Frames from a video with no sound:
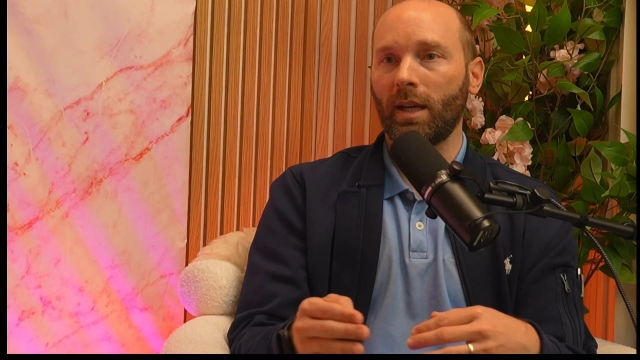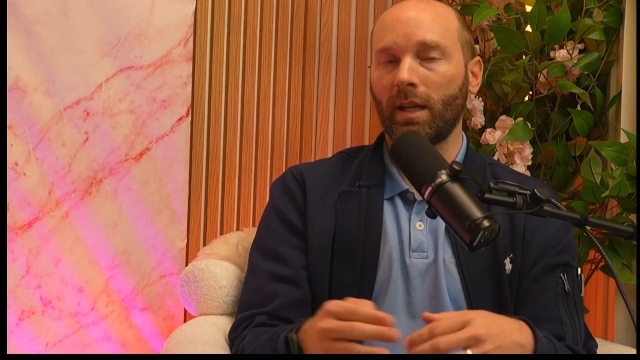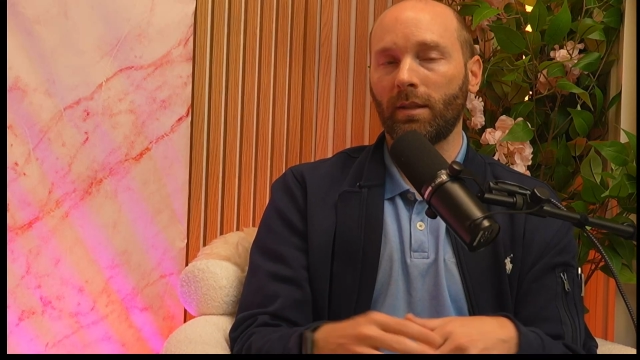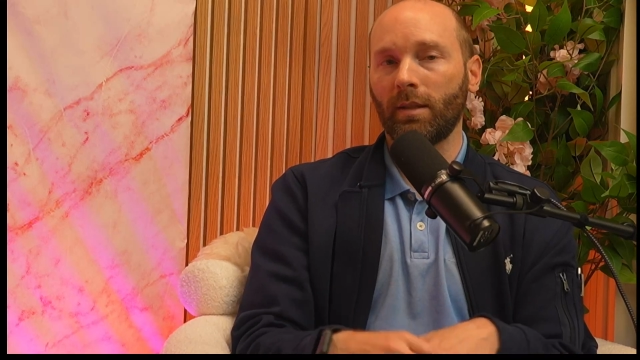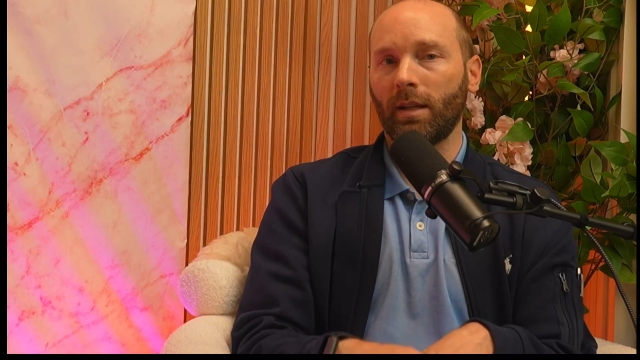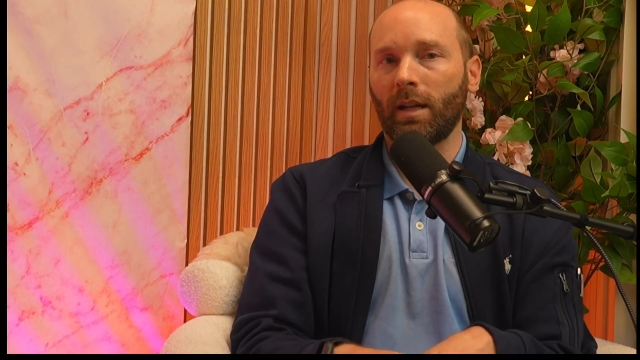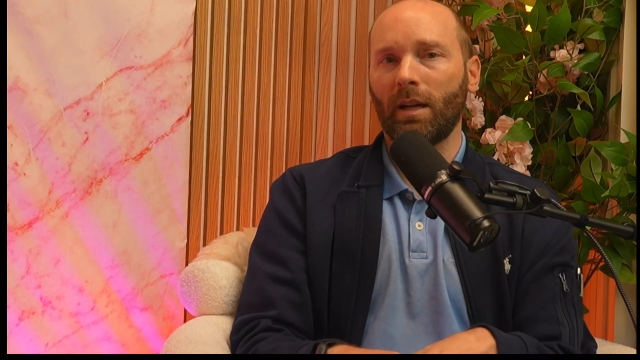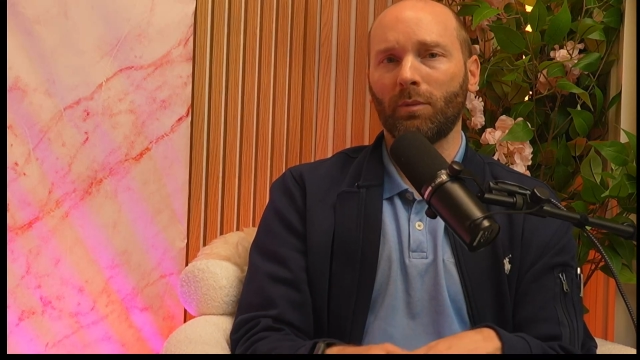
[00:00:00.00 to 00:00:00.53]

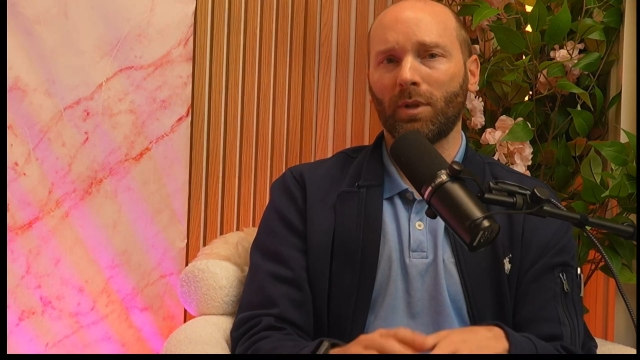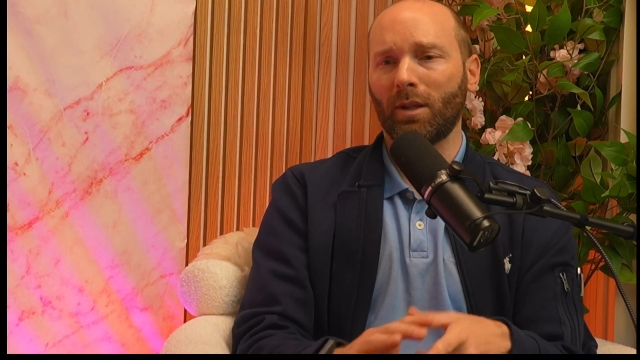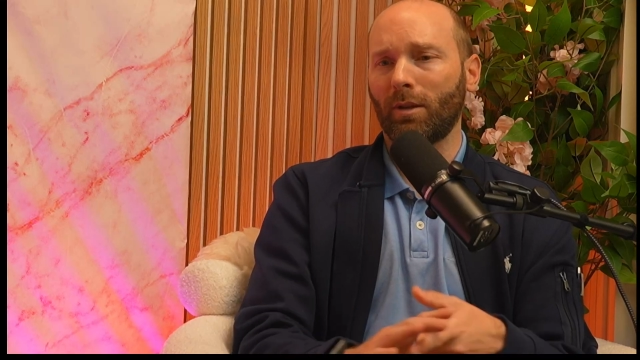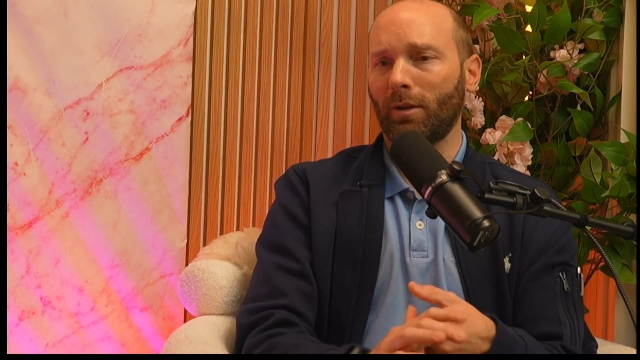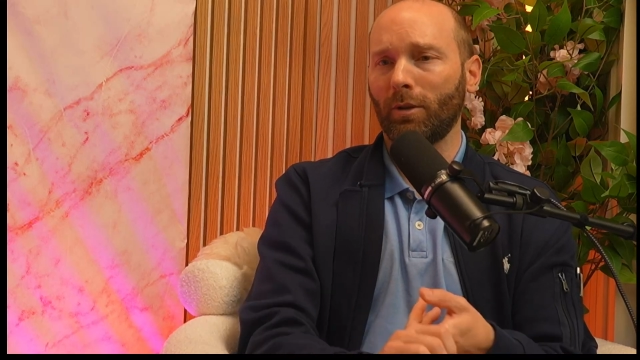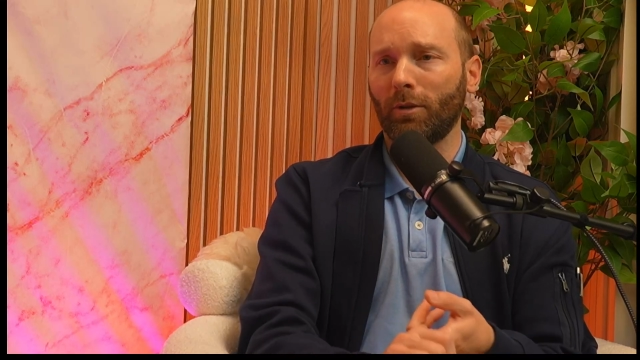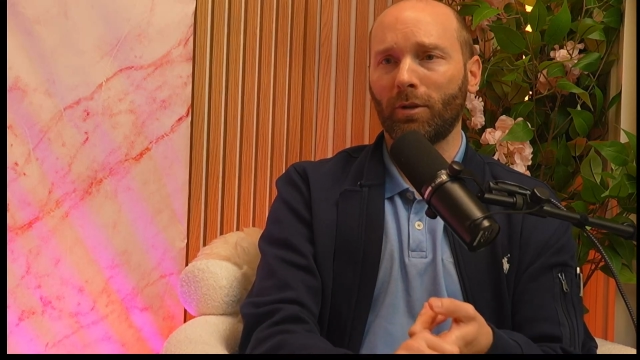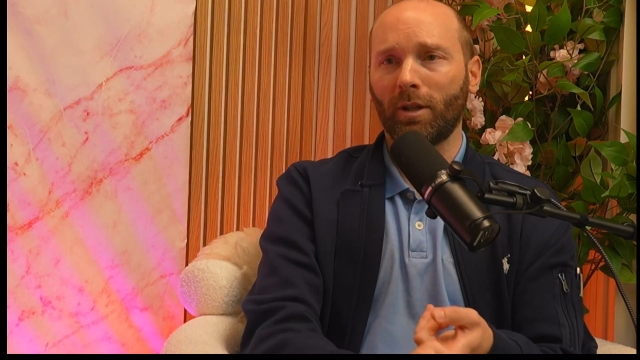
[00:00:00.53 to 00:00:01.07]
Like I was a
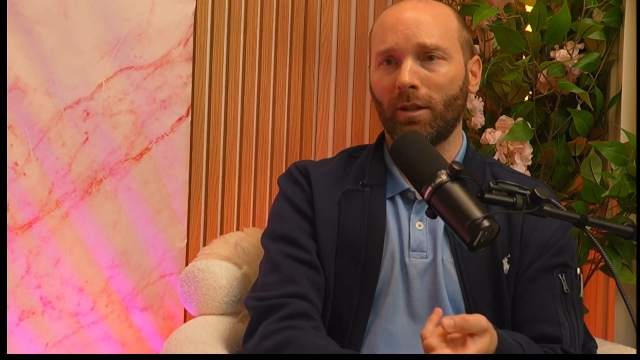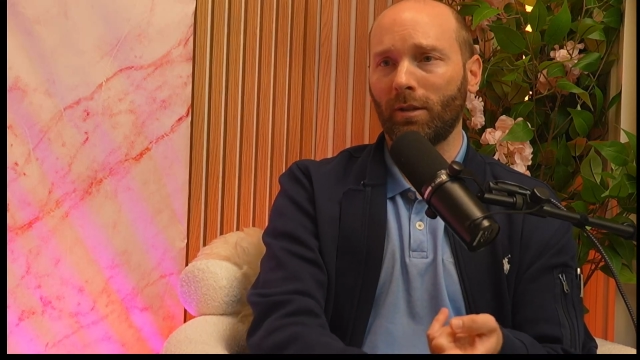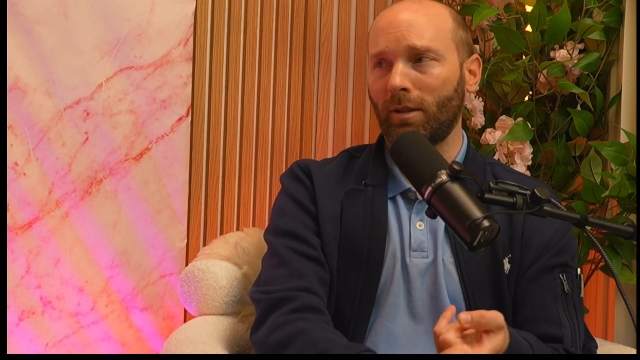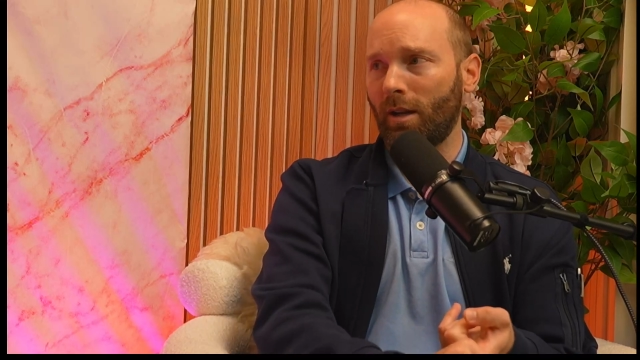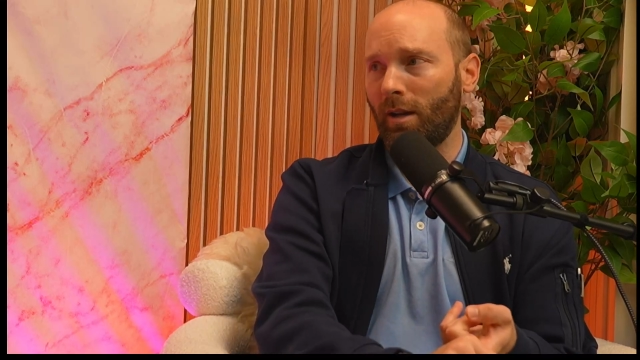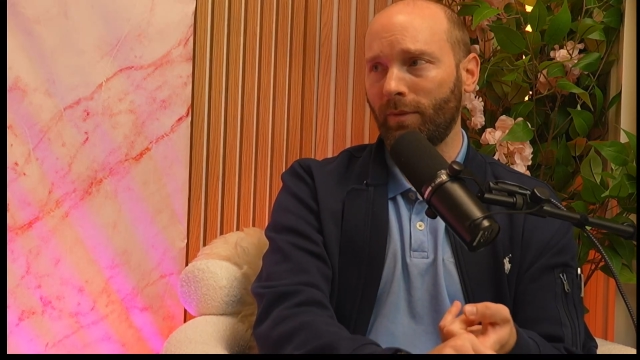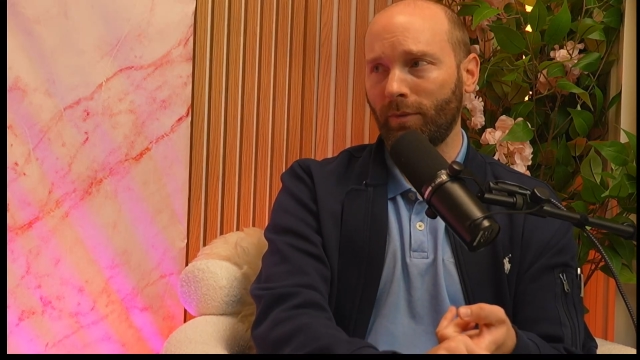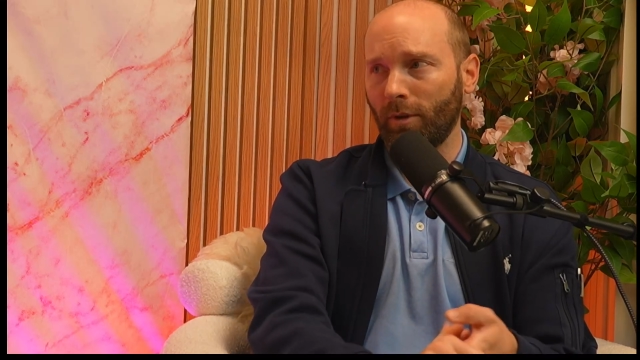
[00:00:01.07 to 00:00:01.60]
clerk at a
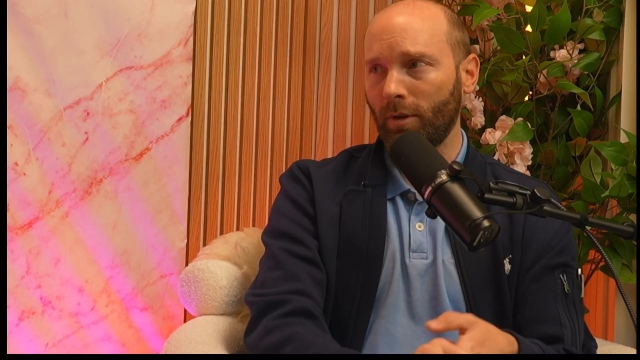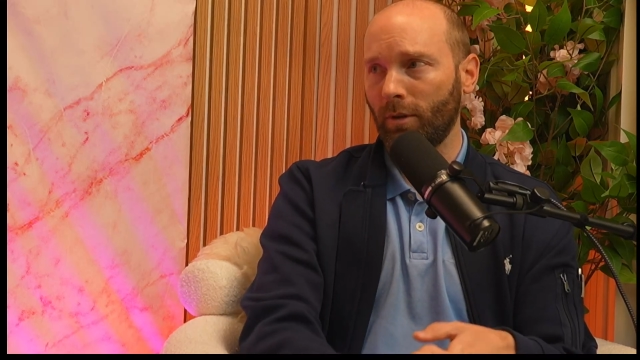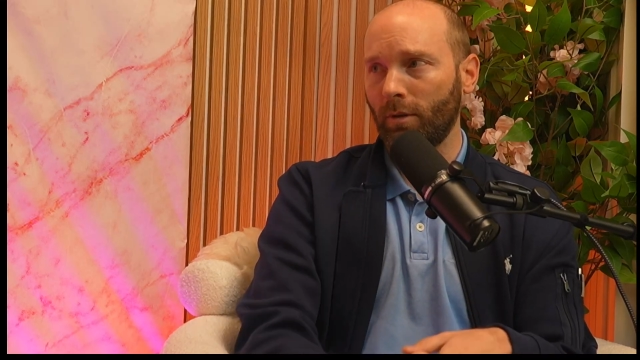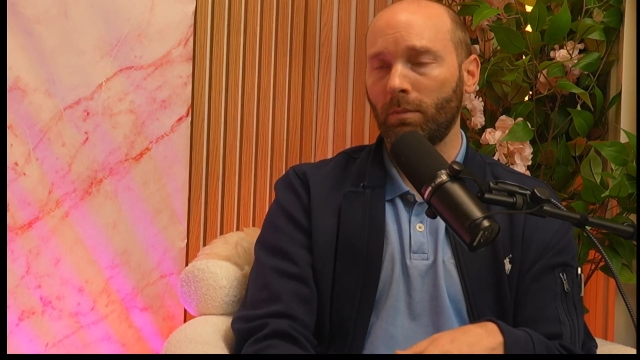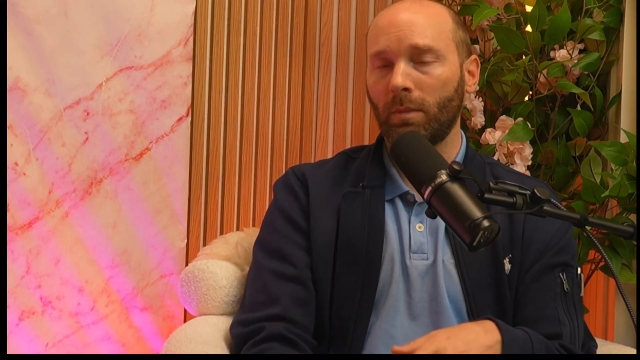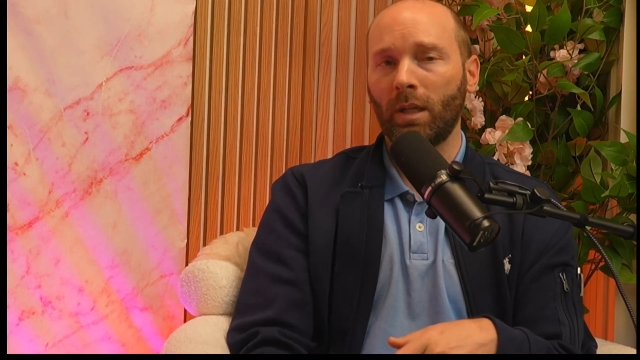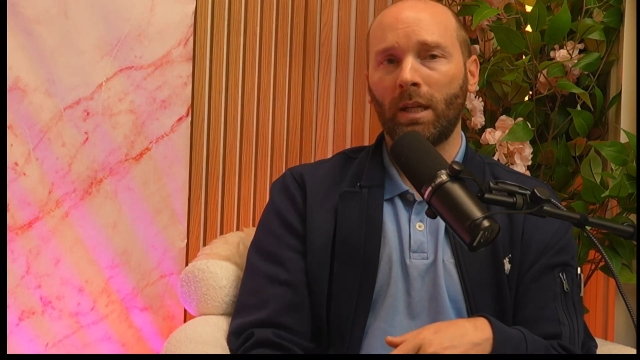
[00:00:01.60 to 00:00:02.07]
law firm.